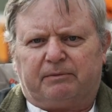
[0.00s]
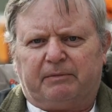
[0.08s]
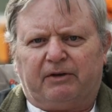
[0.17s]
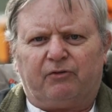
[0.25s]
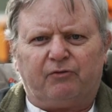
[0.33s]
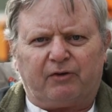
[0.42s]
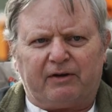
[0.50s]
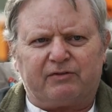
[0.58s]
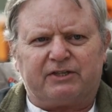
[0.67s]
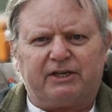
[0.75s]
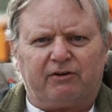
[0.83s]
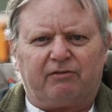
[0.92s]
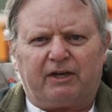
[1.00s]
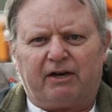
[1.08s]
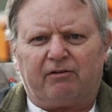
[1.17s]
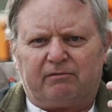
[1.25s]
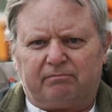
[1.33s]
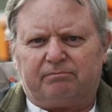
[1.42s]
me a few favors here and
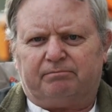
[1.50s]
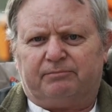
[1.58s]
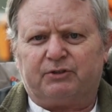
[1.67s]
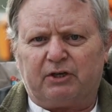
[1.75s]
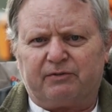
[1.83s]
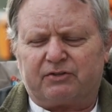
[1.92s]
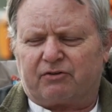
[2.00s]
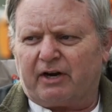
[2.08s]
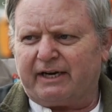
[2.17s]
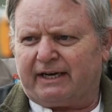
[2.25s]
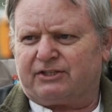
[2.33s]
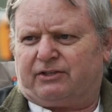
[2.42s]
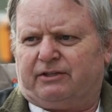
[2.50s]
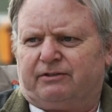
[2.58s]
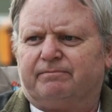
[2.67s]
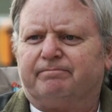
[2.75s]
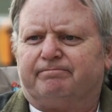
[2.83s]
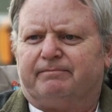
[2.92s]
there, and service great, excellent.